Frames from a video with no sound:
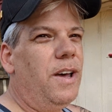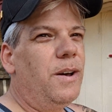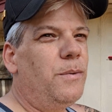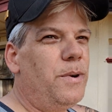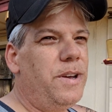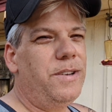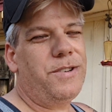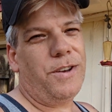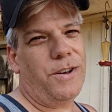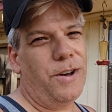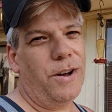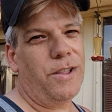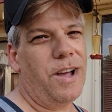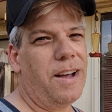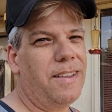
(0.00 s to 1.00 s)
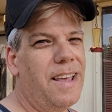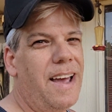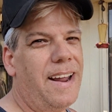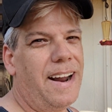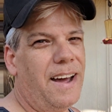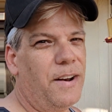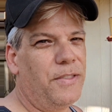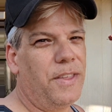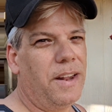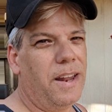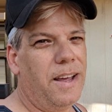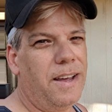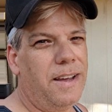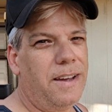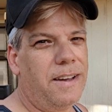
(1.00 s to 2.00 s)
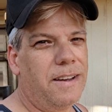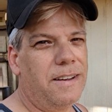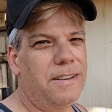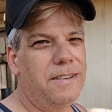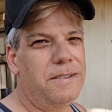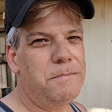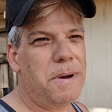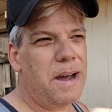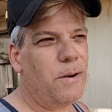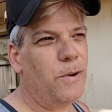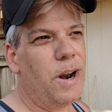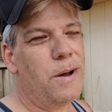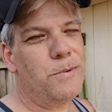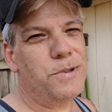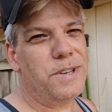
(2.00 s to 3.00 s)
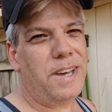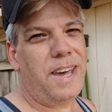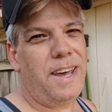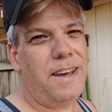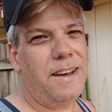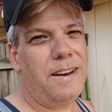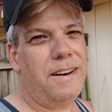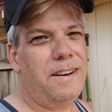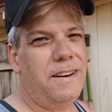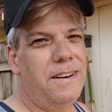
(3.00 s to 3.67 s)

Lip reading: we used to cook like that out at the lake back when I was a kid.